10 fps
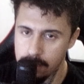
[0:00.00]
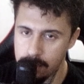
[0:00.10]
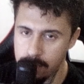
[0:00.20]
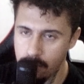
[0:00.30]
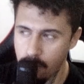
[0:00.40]

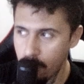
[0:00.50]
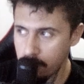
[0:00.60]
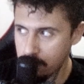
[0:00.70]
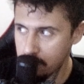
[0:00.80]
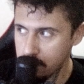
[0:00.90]
the
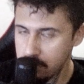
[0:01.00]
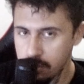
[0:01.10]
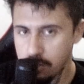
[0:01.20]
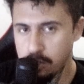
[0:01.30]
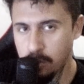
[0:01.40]
authors
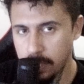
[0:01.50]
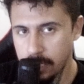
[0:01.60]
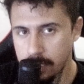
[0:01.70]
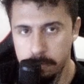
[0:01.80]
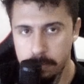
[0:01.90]
showing
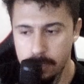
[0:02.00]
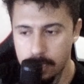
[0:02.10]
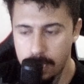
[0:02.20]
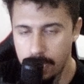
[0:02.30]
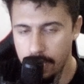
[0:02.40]
up
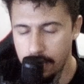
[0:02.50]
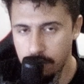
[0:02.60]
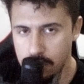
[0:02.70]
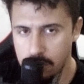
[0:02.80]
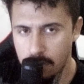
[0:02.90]
in the
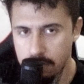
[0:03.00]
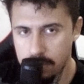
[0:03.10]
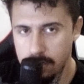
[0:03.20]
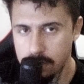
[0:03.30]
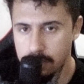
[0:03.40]

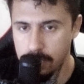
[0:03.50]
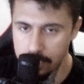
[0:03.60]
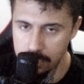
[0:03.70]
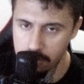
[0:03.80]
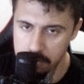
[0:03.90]
result, in
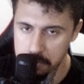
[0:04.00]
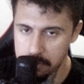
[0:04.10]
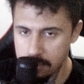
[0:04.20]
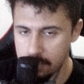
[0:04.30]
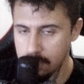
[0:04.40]
the output.